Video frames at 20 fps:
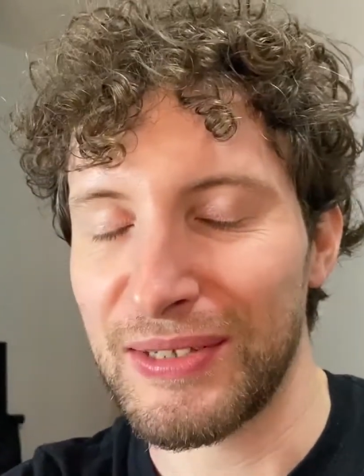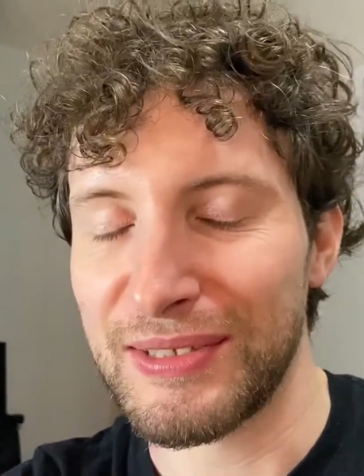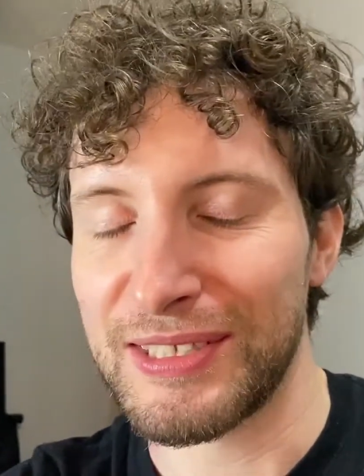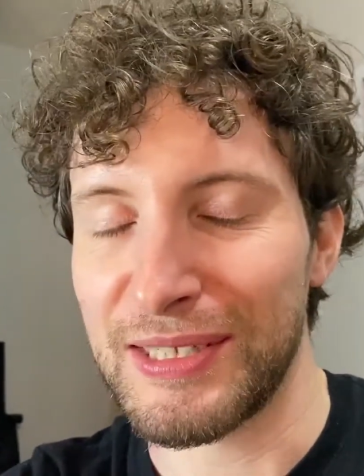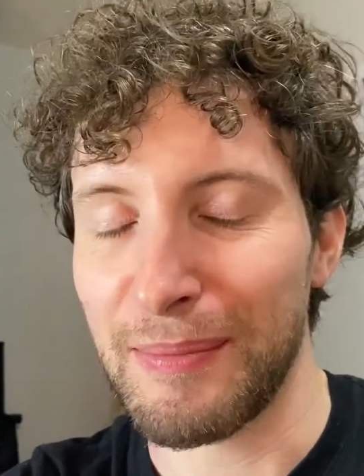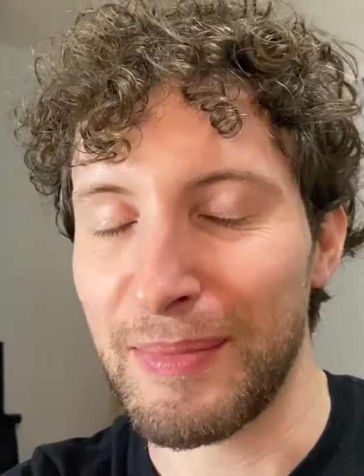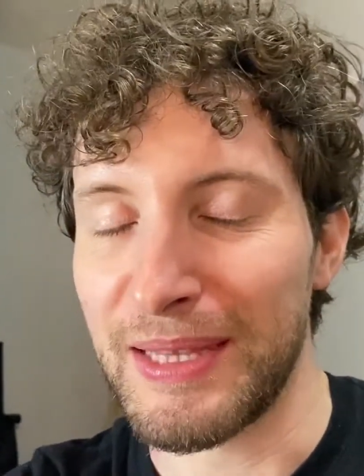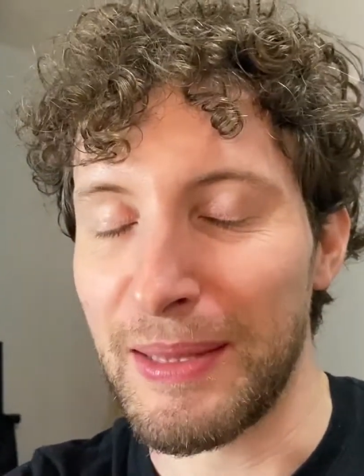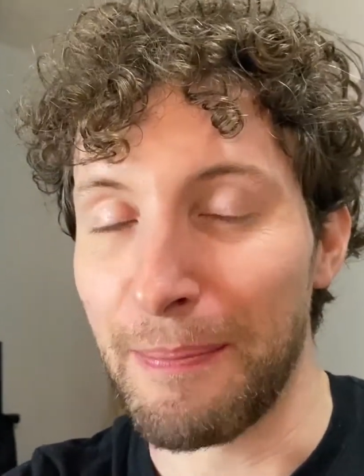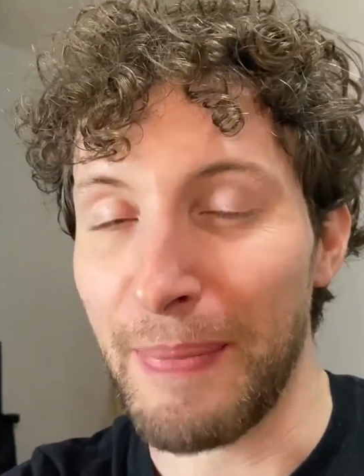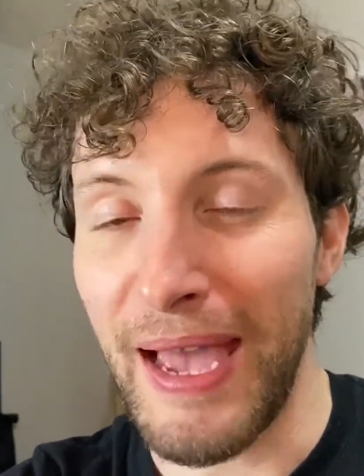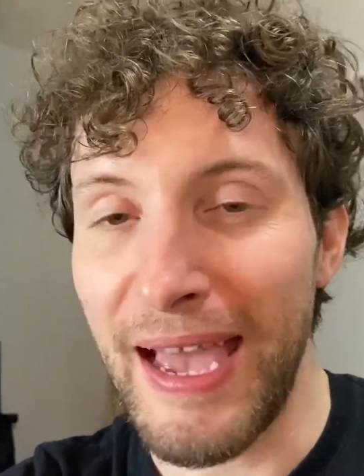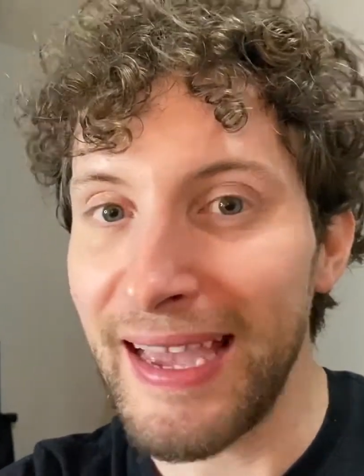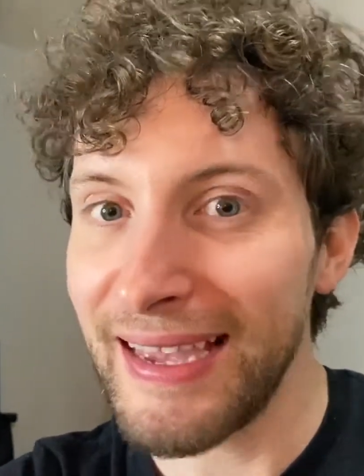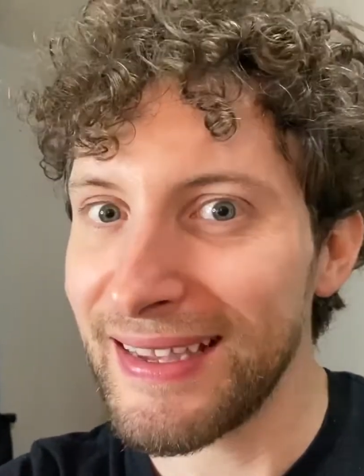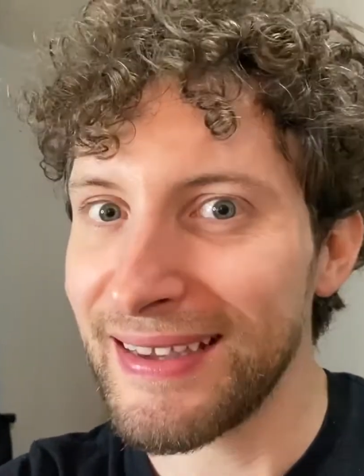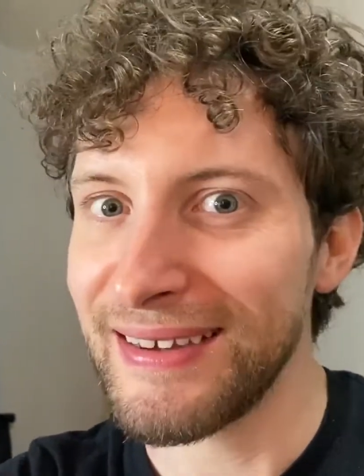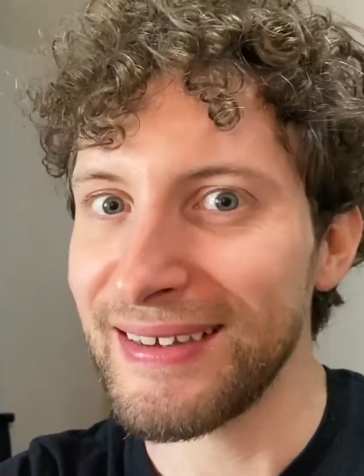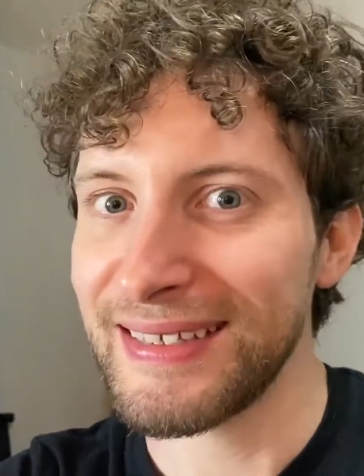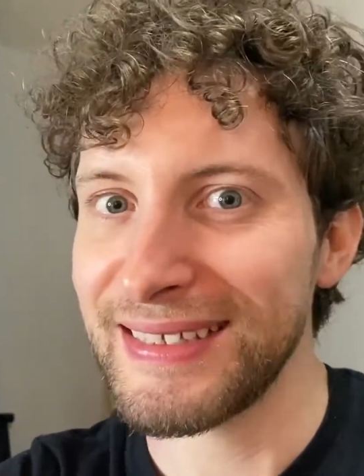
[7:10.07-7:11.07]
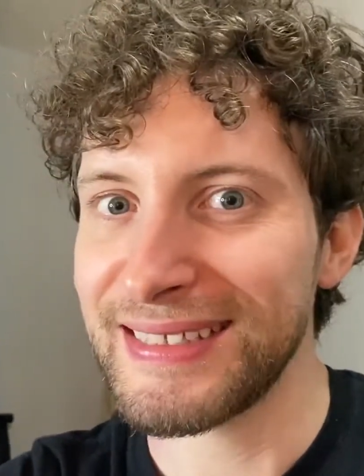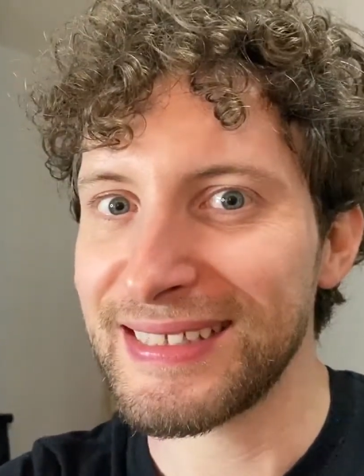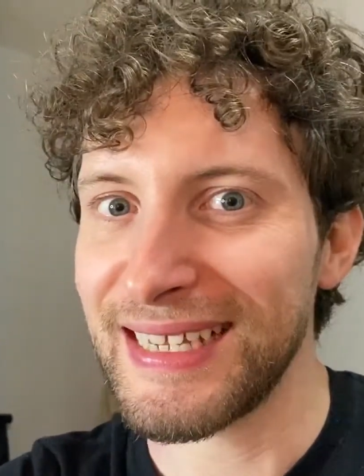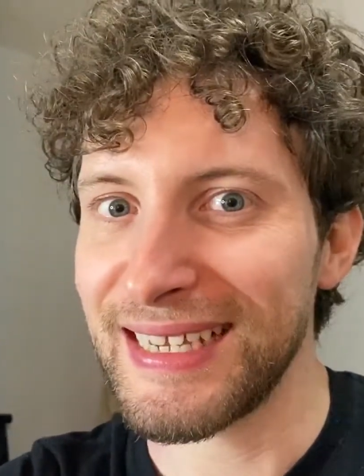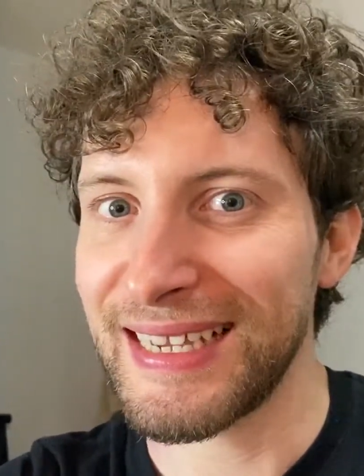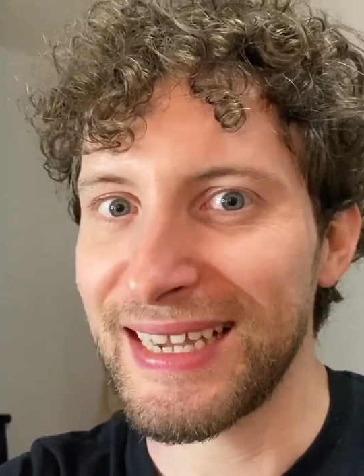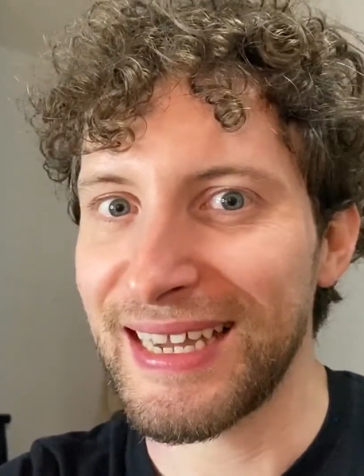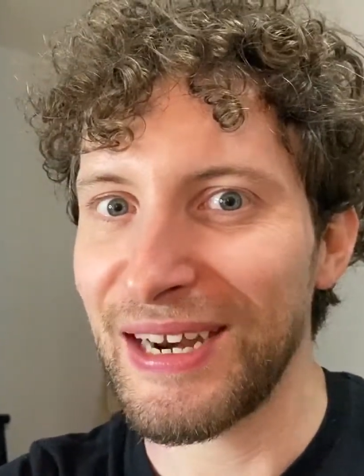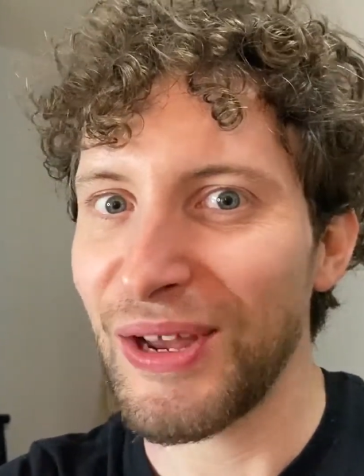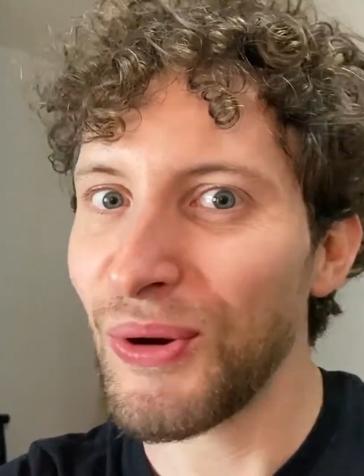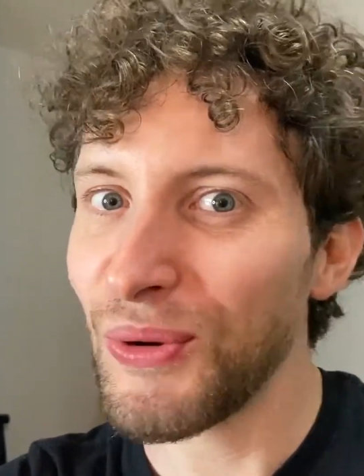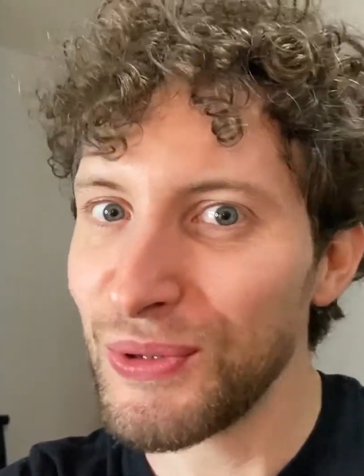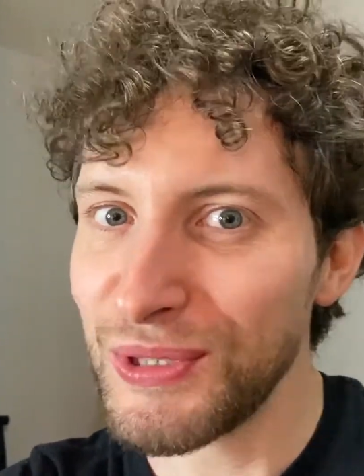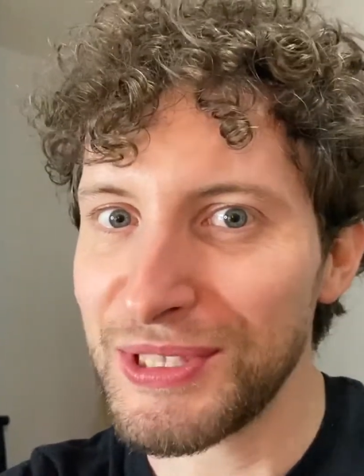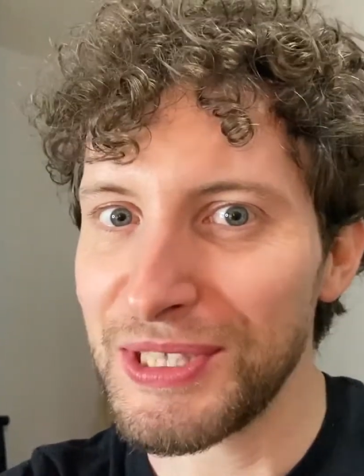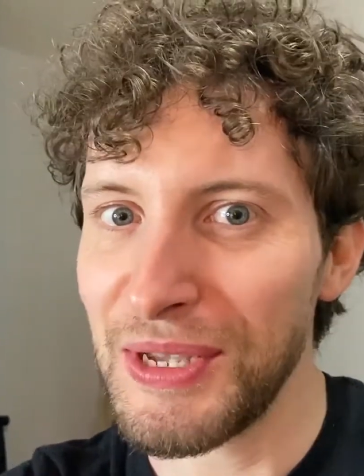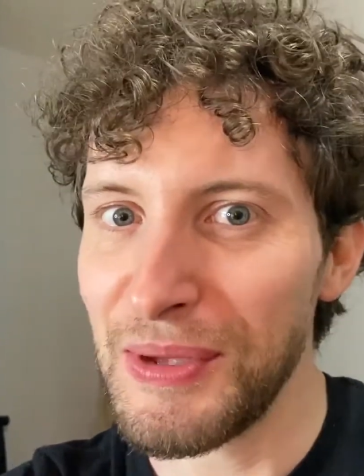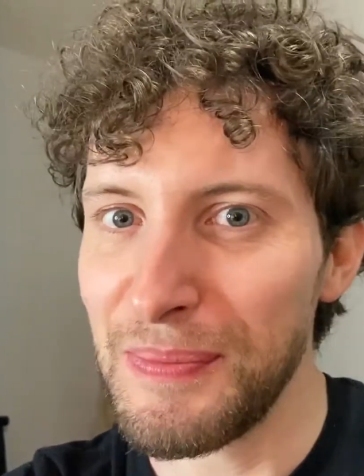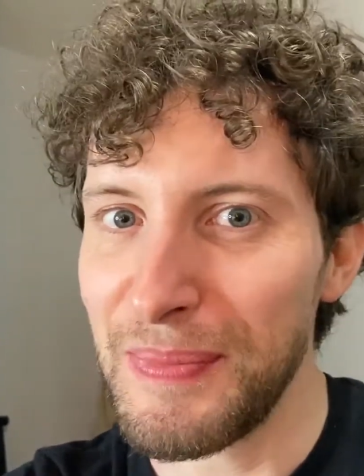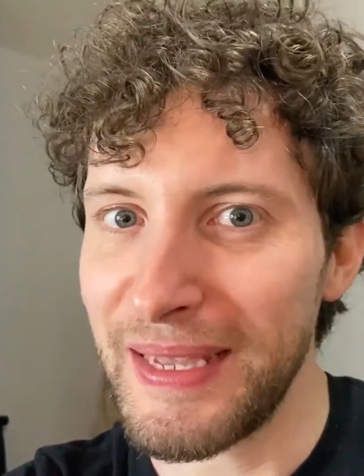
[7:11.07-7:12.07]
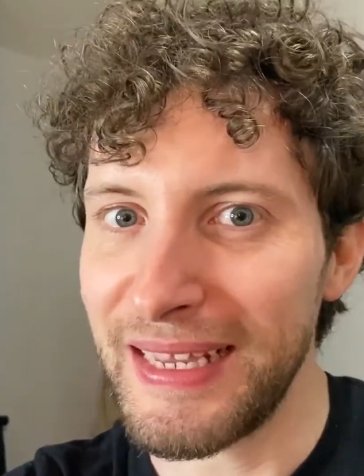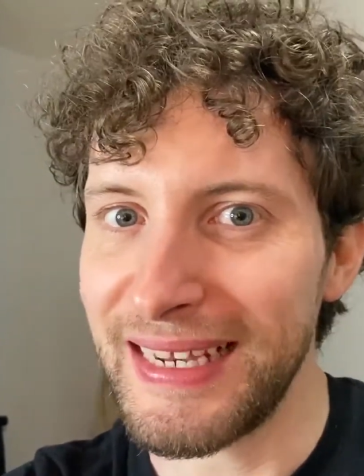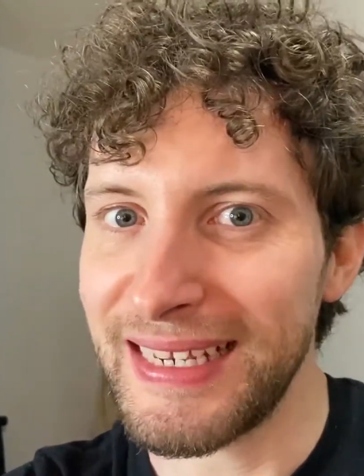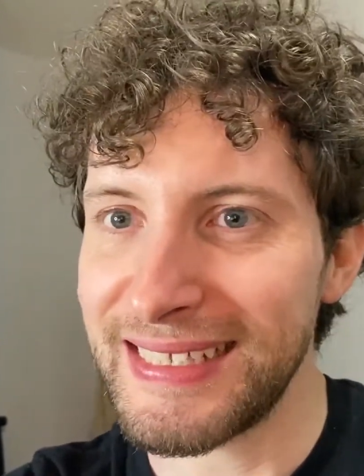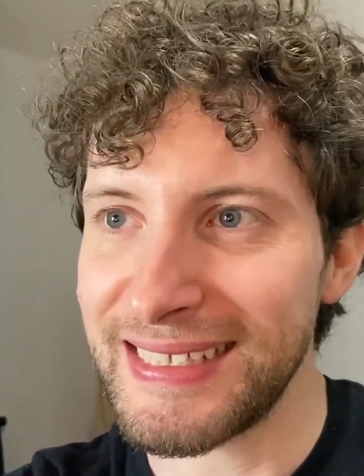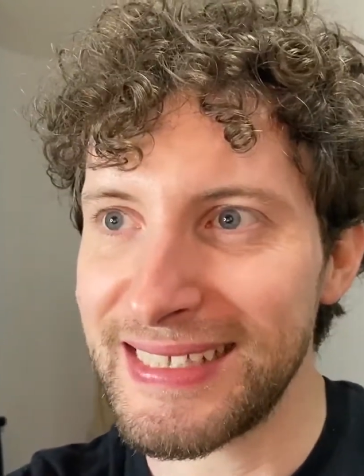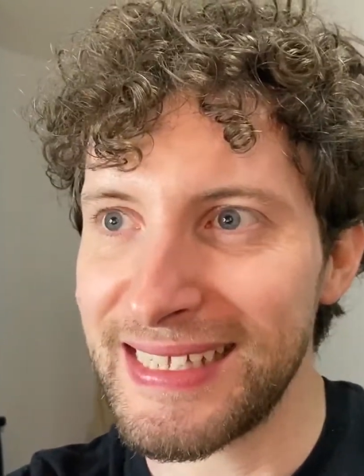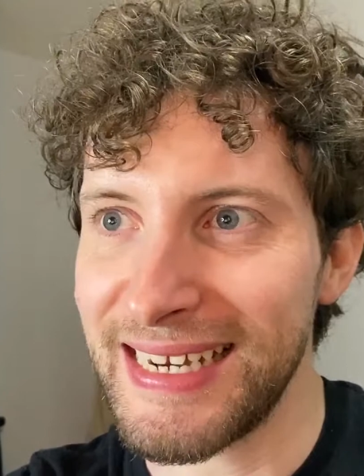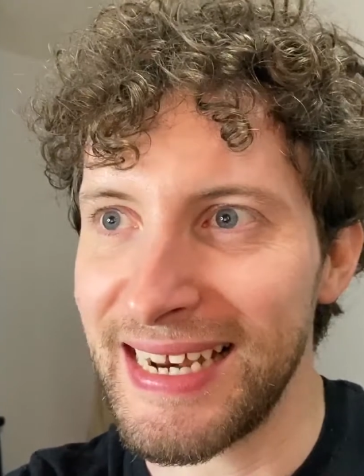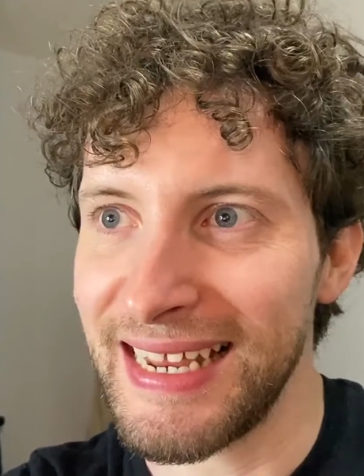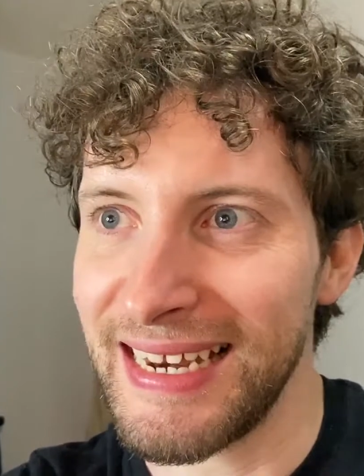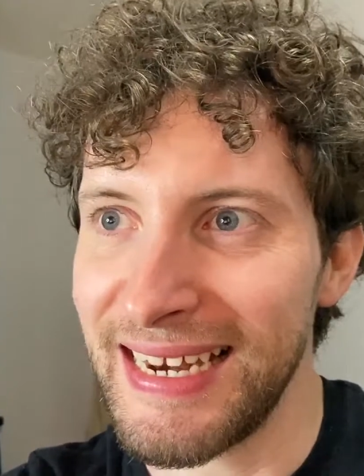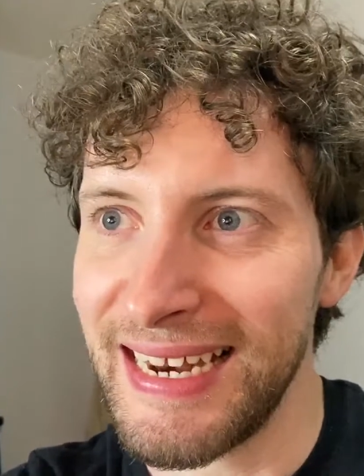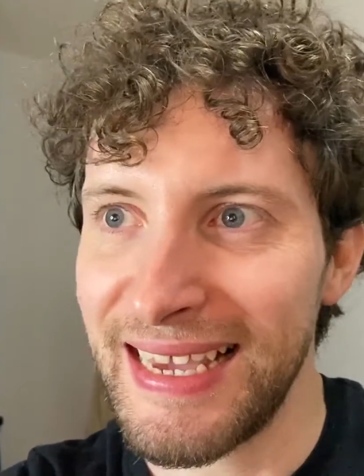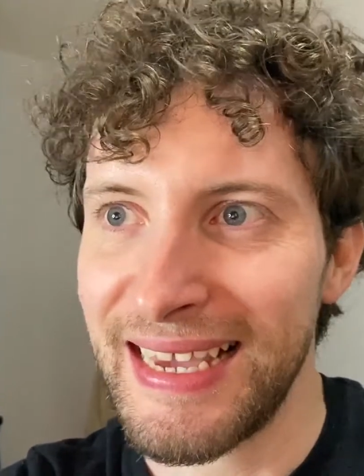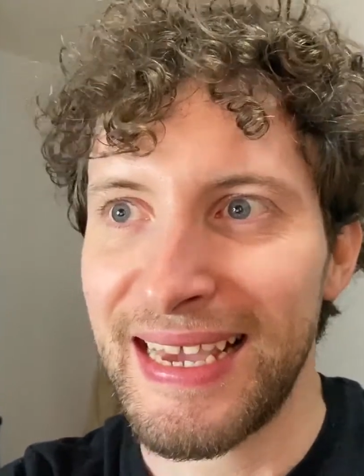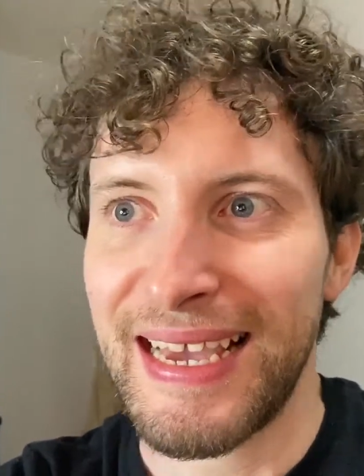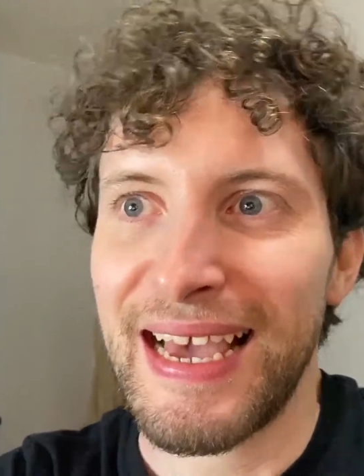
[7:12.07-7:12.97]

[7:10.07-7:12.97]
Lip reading: some of the bad guys are going to also be listening,